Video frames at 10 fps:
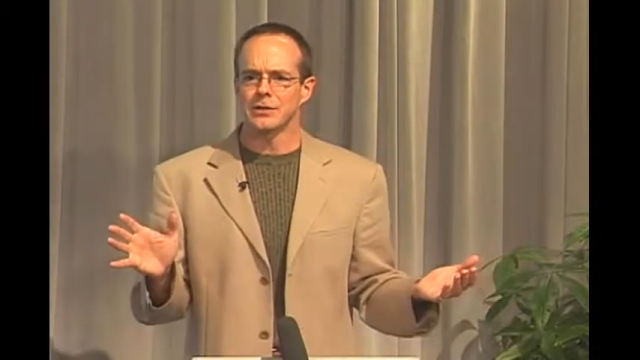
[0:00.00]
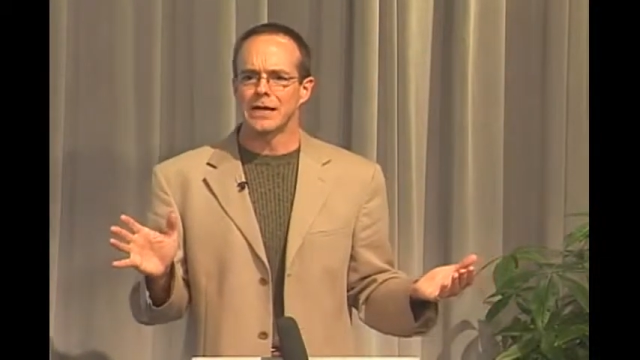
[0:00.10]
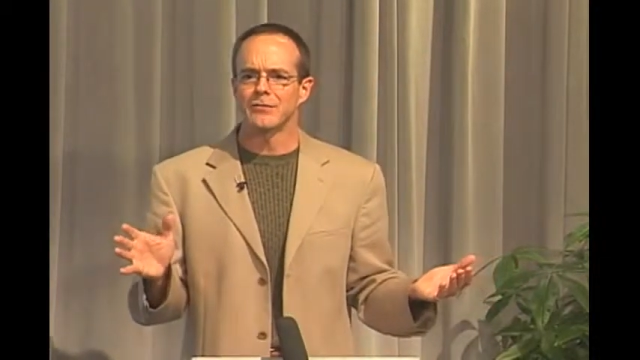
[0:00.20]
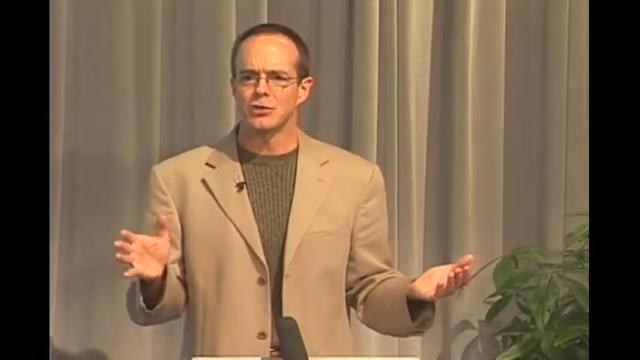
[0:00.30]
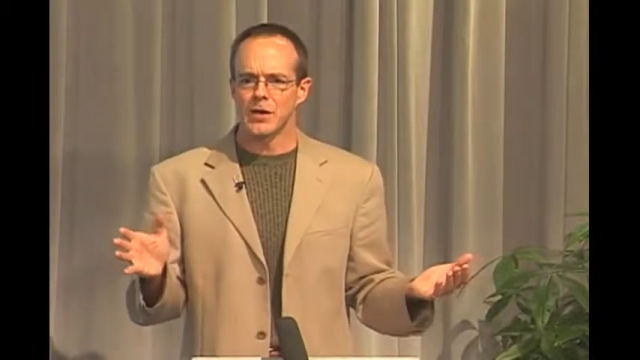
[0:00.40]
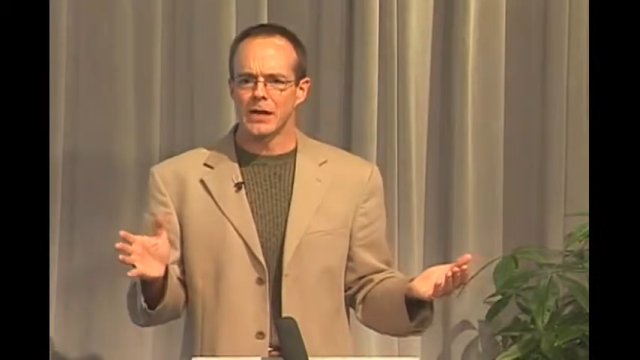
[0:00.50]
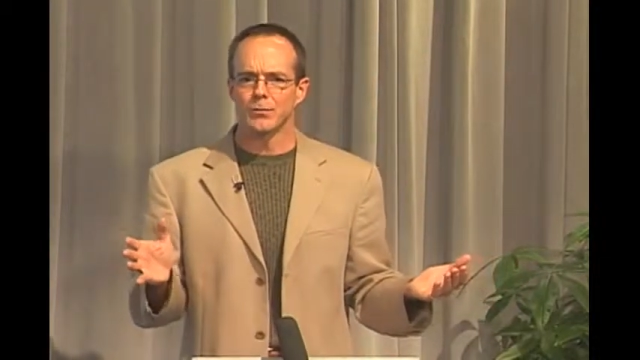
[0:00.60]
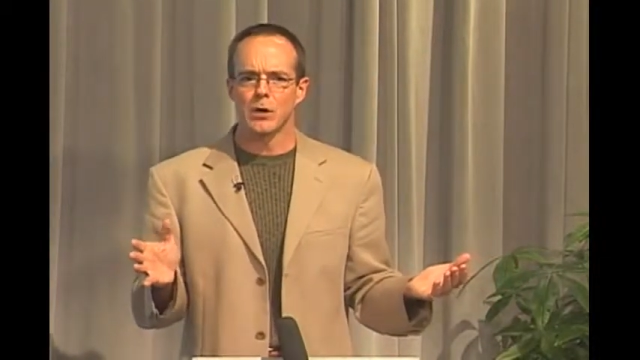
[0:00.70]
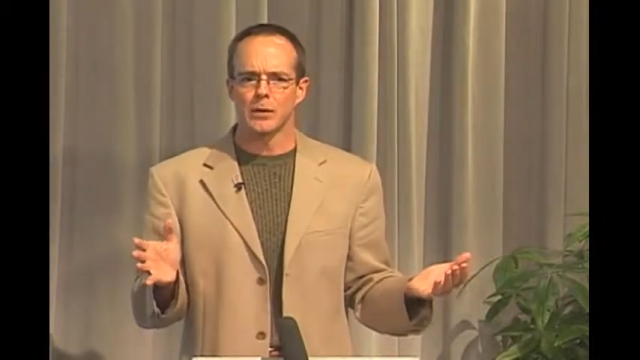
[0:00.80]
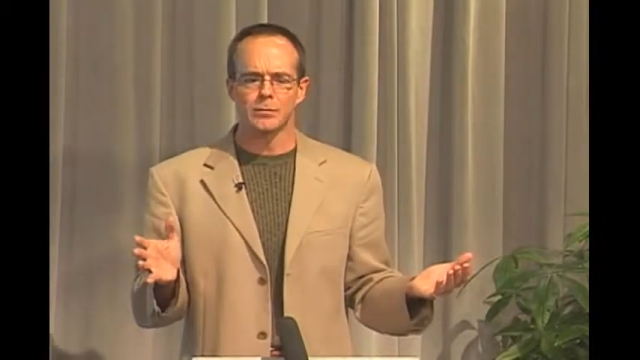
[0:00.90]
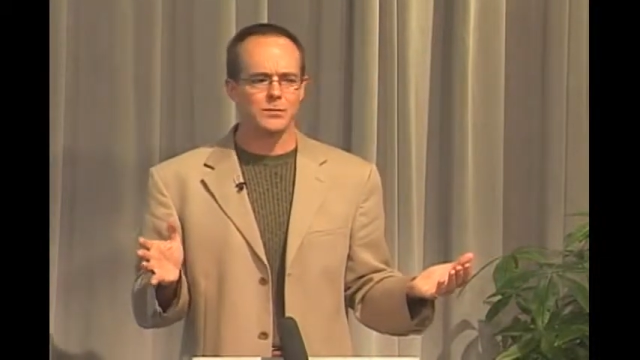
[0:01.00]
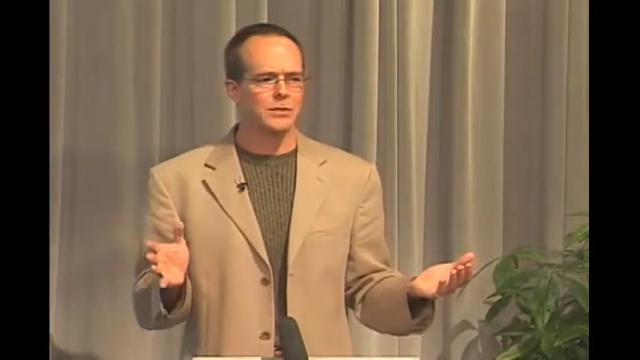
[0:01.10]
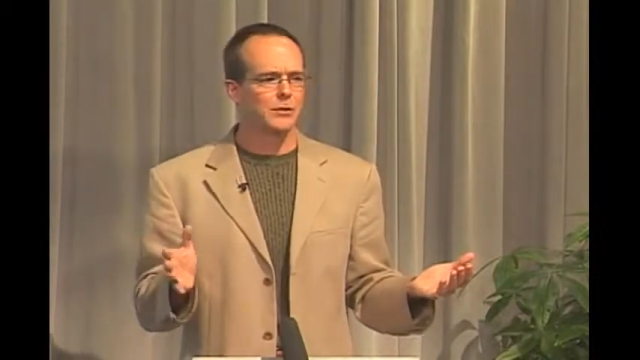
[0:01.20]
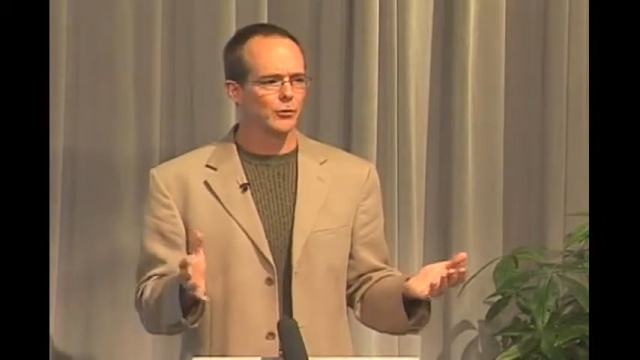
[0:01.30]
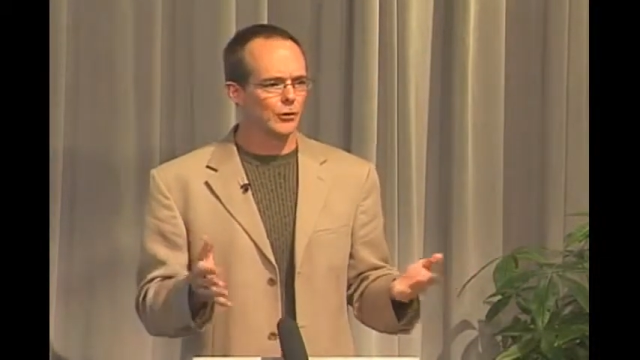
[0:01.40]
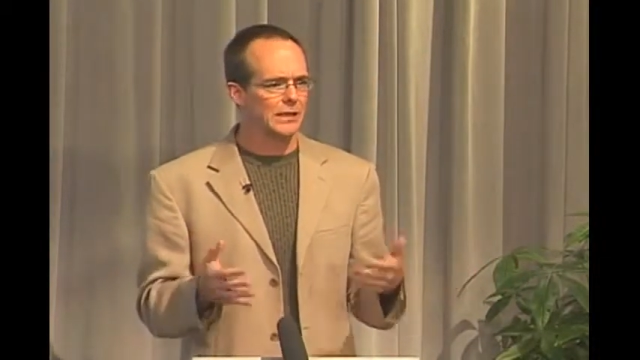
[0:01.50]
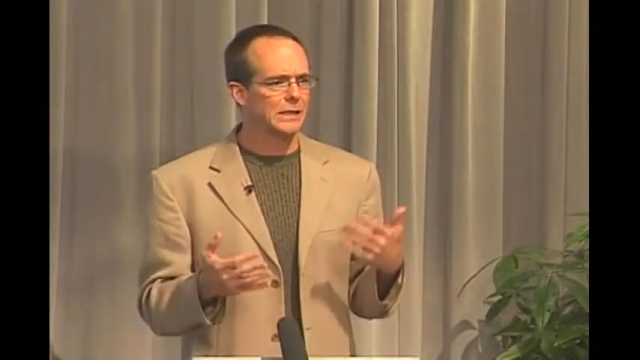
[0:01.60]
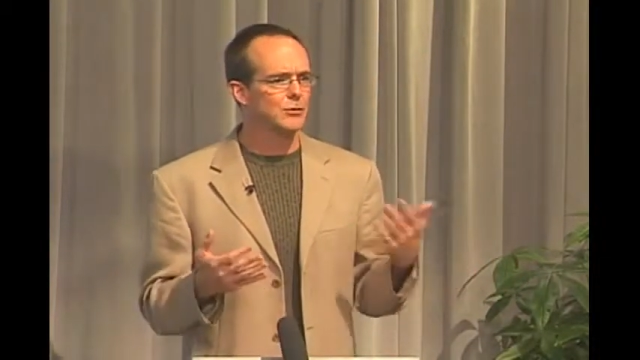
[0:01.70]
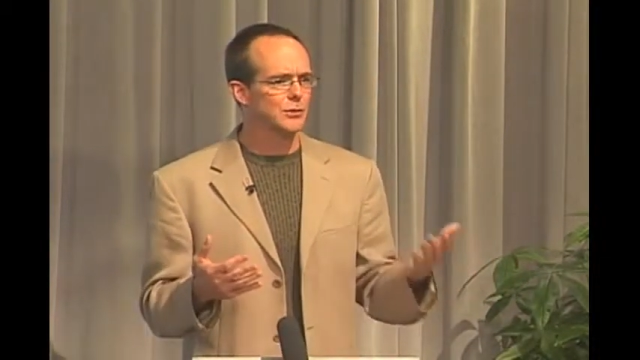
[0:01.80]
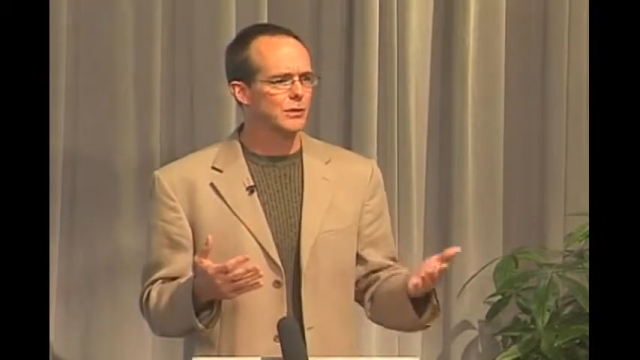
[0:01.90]
that have genetic problems that really need
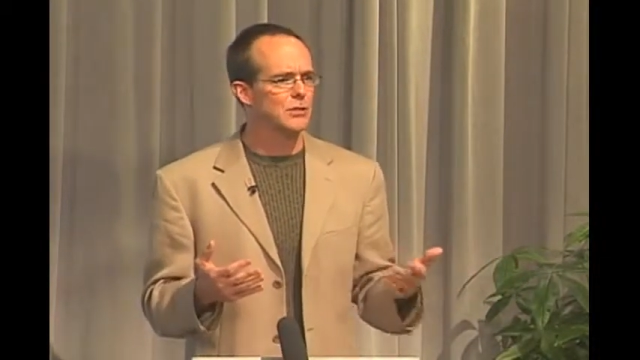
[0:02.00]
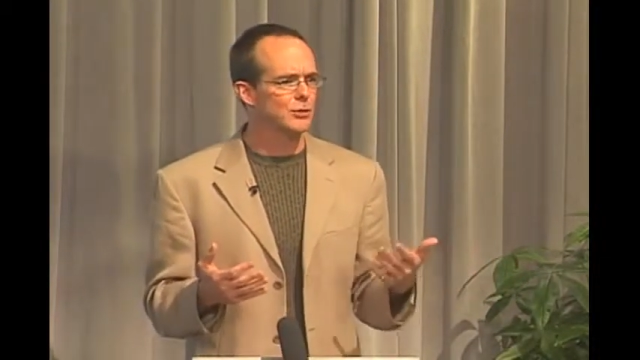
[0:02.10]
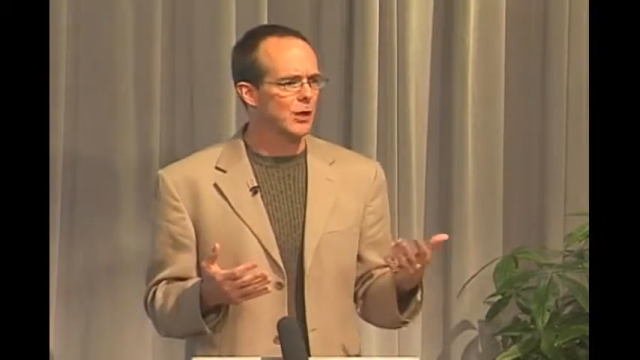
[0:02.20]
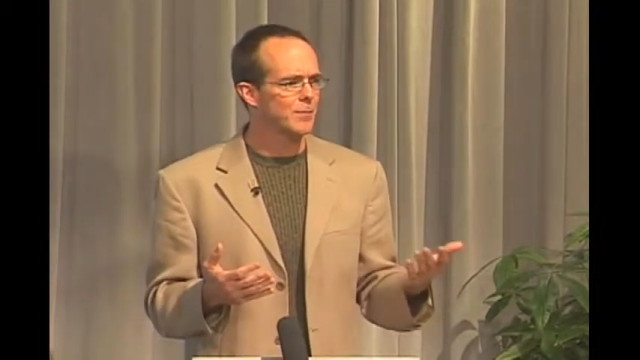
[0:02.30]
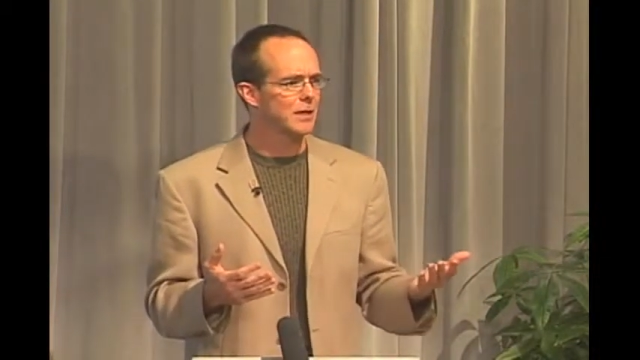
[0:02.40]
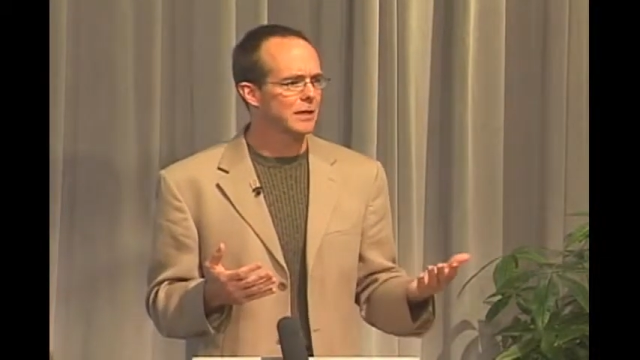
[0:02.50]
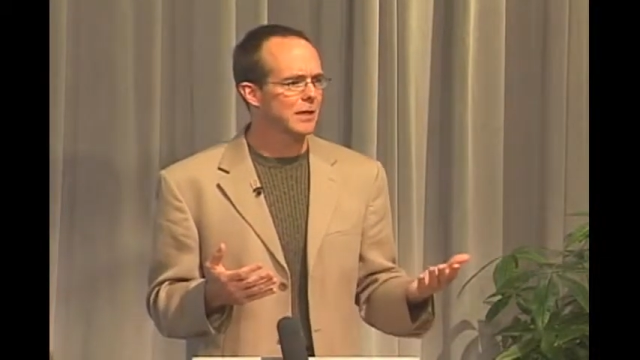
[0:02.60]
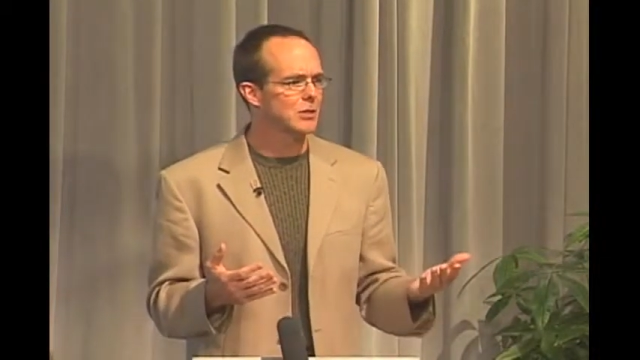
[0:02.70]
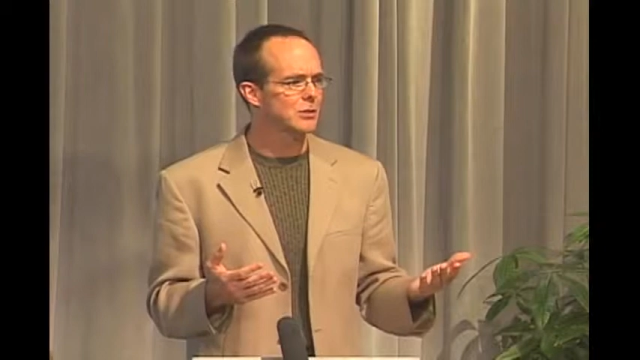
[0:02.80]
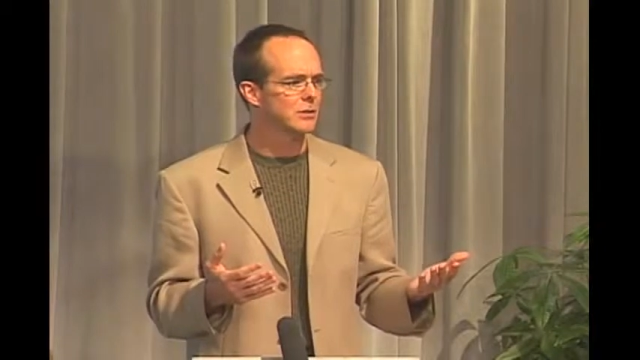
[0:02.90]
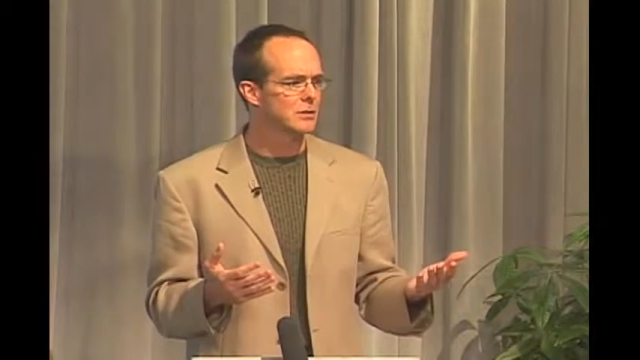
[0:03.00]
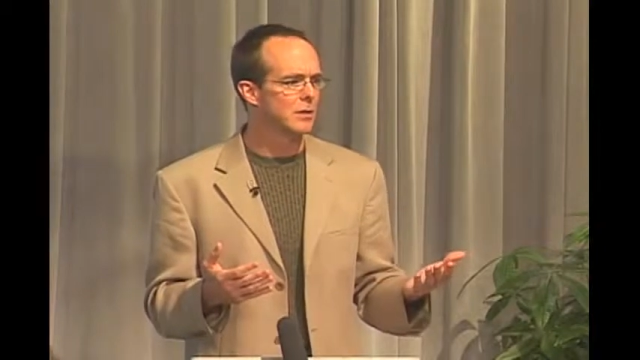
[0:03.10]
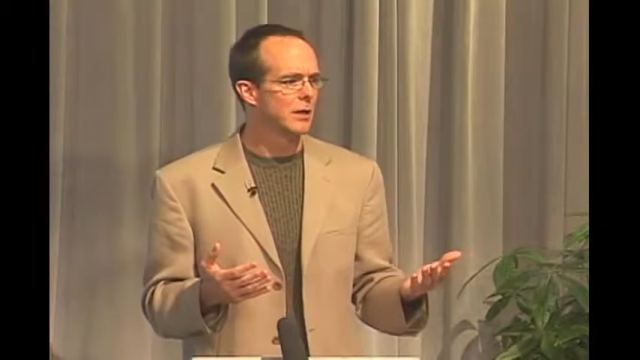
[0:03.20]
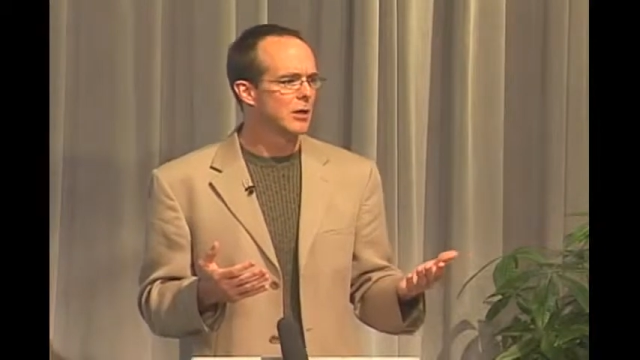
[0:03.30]
those cholesterol medications,